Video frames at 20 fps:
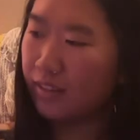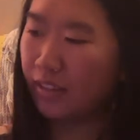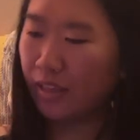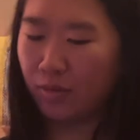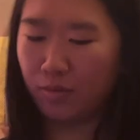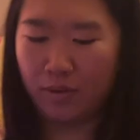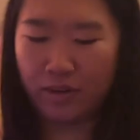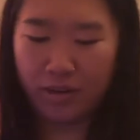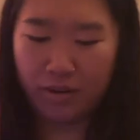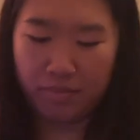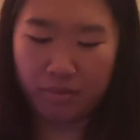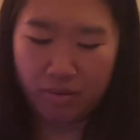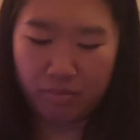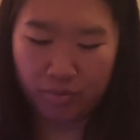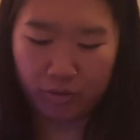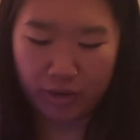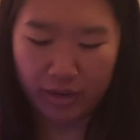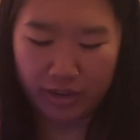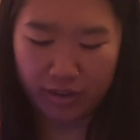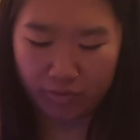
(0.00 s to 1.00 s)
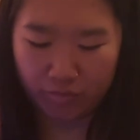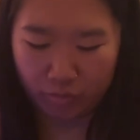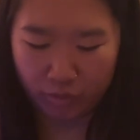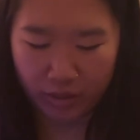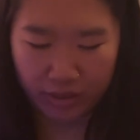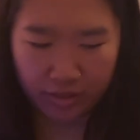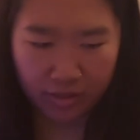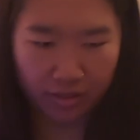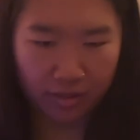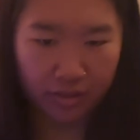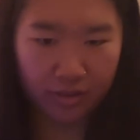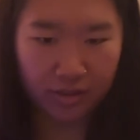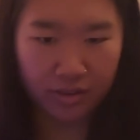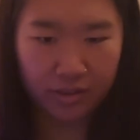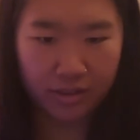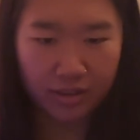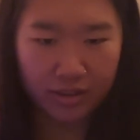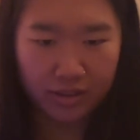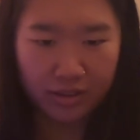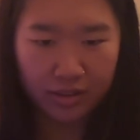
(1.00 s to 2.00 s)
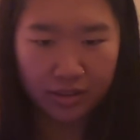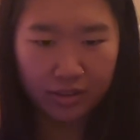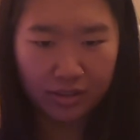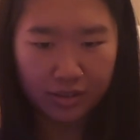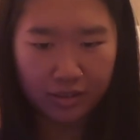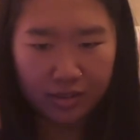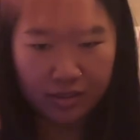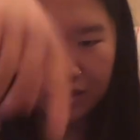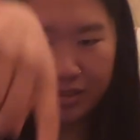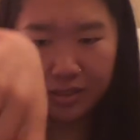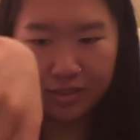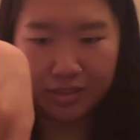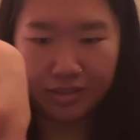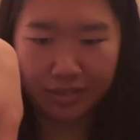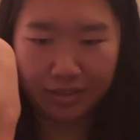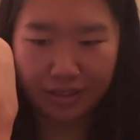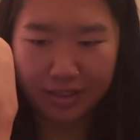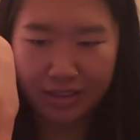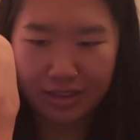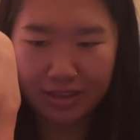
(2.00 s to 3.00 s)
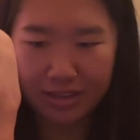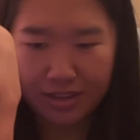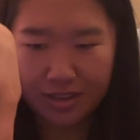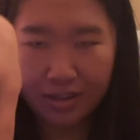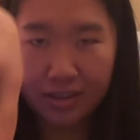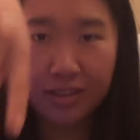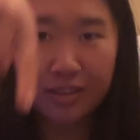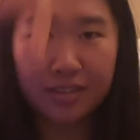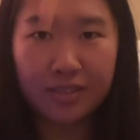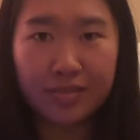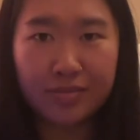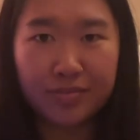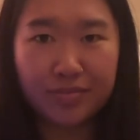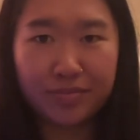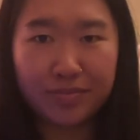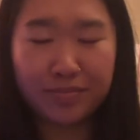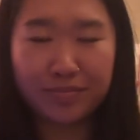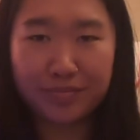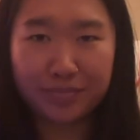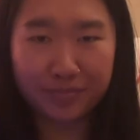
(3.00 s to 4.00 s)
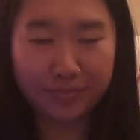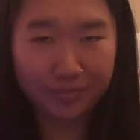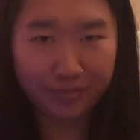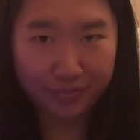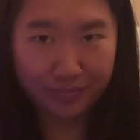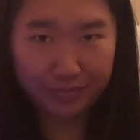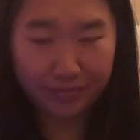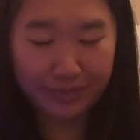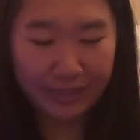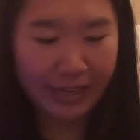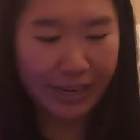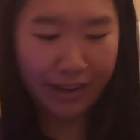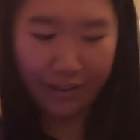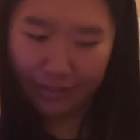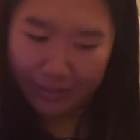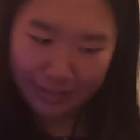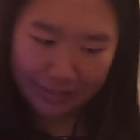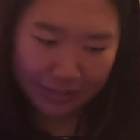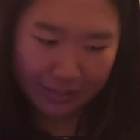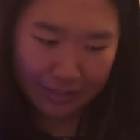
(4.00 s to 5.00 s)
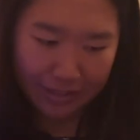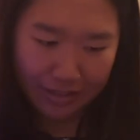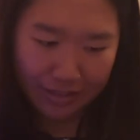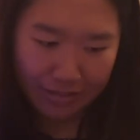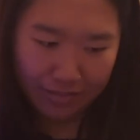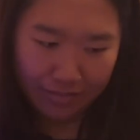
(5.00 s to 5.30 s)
I want to be brave with. The carrot seed.